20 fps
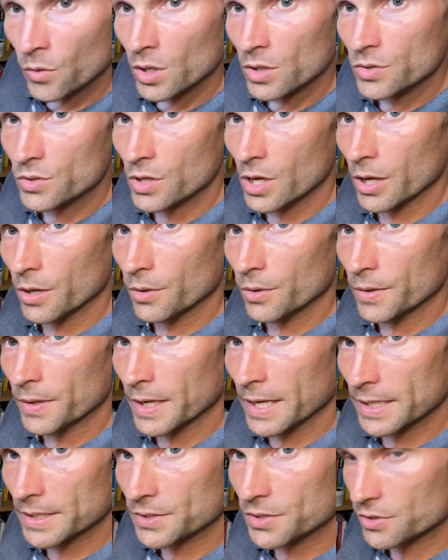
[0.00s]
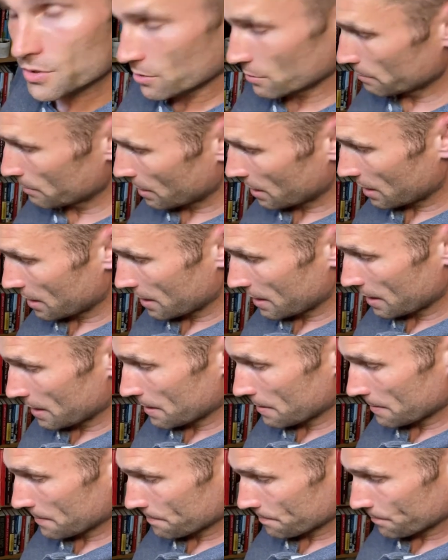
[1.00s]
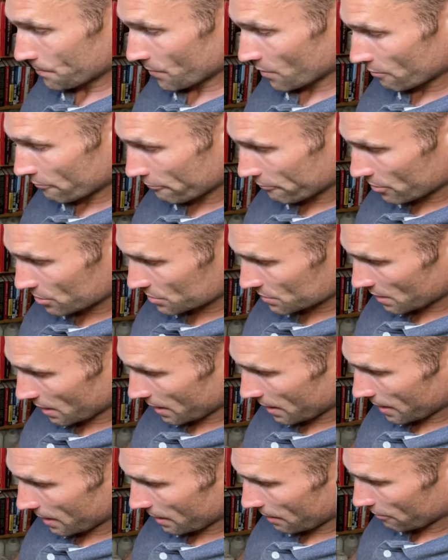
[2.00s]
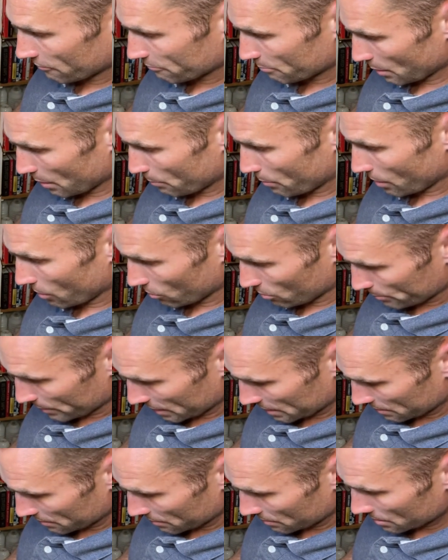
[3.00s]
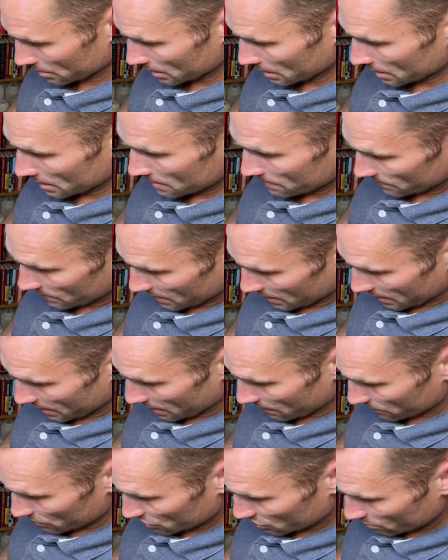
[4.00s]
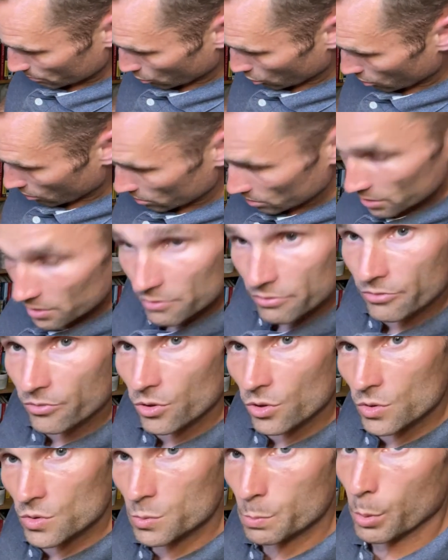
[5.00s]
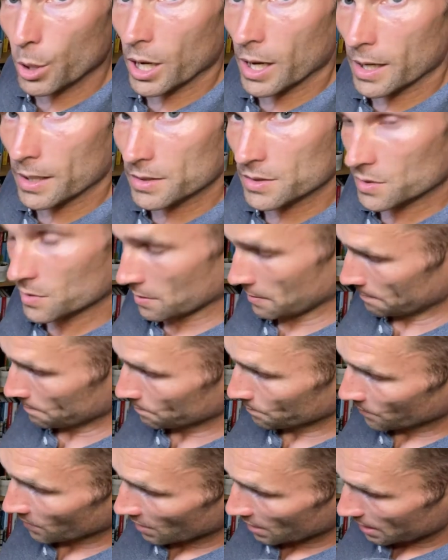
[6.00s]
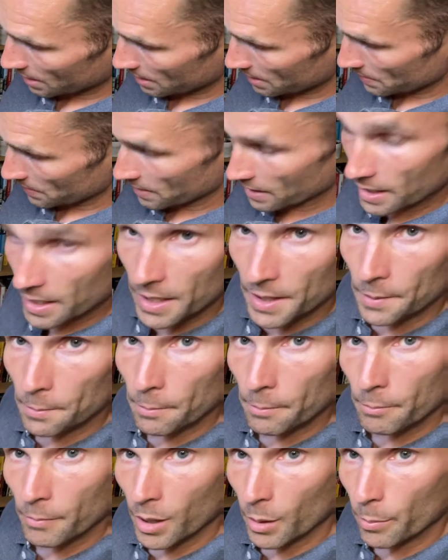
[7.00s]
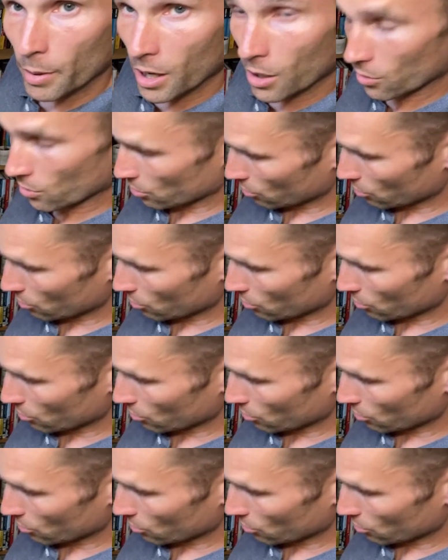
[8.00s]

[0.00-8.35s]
So next to my, first I have my power button, then I have a small little fuse box, and then my power